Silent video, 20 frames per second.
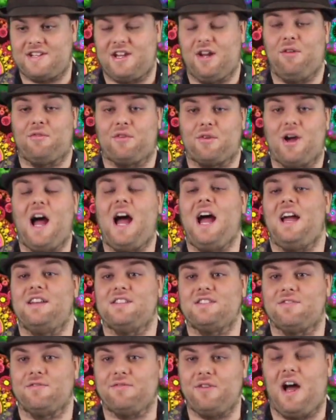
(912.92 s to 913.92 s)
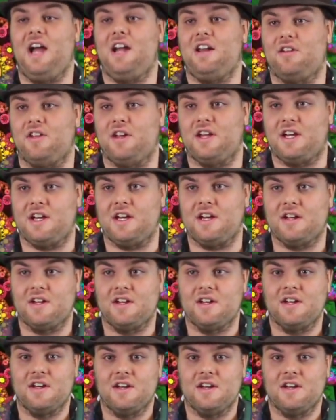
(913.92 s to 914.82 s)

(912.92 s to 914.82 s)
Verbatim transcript: Silver Eyes, finally.